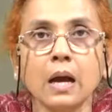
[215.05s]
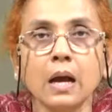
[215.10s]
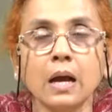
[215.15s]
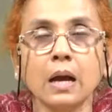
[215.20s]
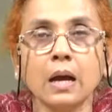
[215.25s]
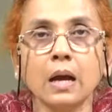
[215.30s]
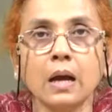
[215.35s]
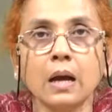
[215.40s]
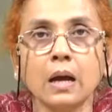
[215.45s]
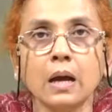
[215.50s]

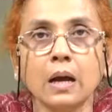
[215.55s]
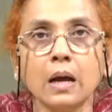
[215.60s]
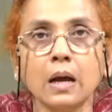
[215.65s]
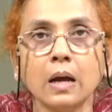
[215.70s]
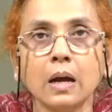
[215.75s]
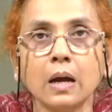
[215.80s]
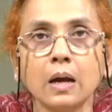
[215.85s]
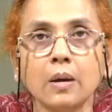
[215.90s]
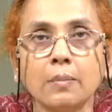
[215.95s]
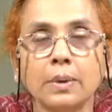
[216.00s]

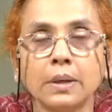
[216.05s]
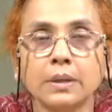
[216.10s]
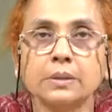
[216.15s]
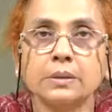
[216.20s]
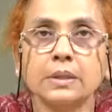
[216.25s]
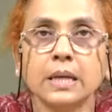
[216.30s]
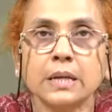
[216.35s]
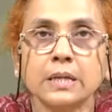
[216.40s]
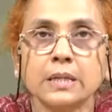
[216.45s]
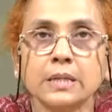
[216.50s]
Uh,
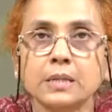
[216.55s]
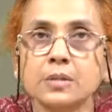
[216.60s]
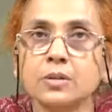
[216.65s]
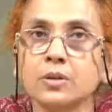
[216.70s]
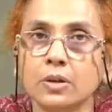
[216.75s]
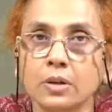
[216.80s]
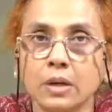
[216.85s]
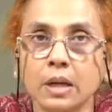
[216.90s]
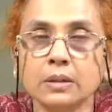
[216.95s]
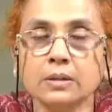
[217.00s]
but that is
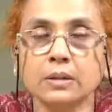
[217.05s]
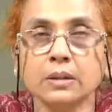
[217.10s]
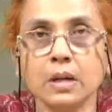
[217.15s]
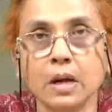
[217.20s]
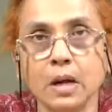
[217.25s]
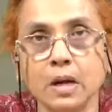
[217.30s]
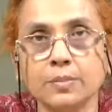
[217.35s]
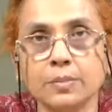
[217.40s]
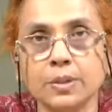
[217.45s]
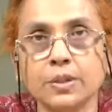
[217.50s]
rather
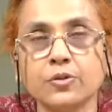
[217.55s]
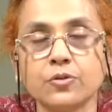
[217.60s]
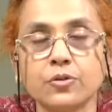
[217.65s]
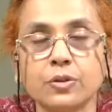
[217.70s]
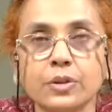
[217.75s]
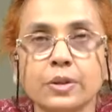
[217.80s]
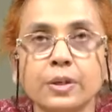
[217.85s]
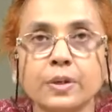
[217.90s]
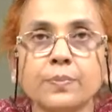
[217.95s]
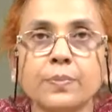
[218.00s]

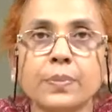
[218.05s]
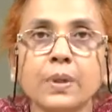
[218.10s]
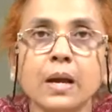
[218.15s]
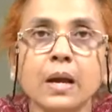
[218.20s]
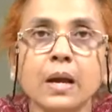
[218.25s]
arbitrary.